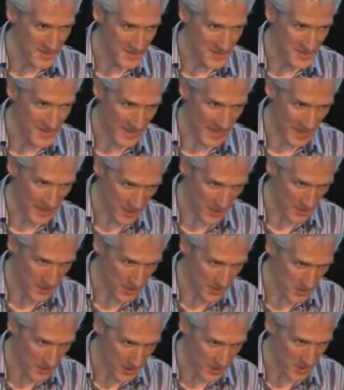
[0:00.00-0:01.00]
they can't go
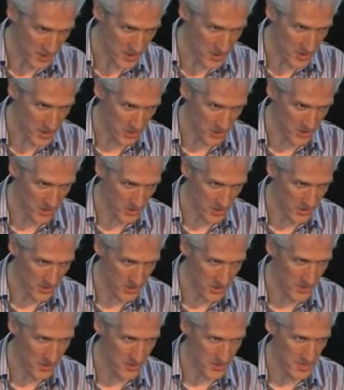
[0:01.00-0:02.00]
anywhere else. Don couldn't
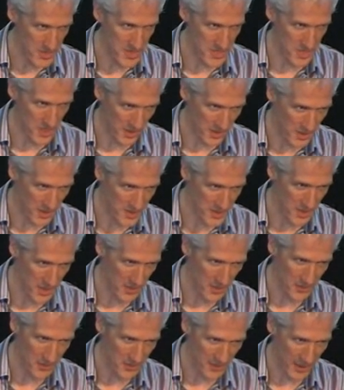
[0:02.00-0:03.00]
go into Sun and say,
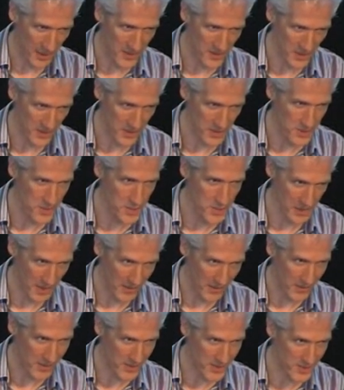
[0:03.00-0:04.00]
oh, look, I know how to do
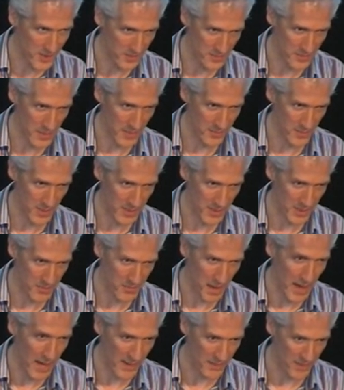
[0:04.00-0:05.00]
generics. That would be kind of
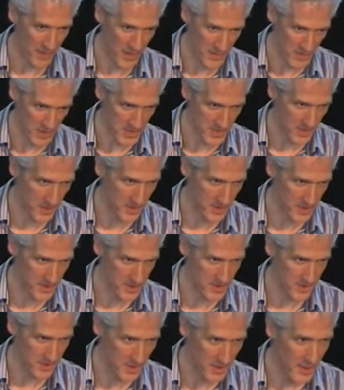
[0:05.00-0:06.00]
bad for MSR
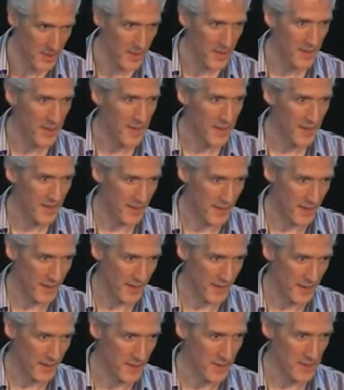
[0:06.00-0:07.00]
to uh,
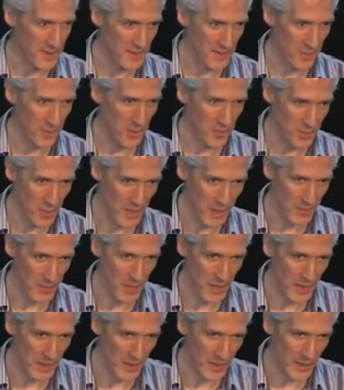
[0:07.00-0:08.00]
you know, make,
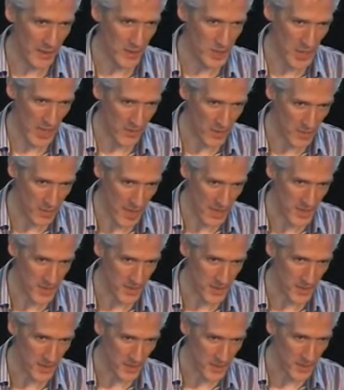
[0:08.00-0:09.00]
make uh, Java
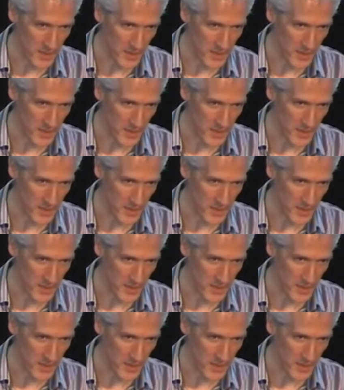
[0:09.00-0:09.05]
better.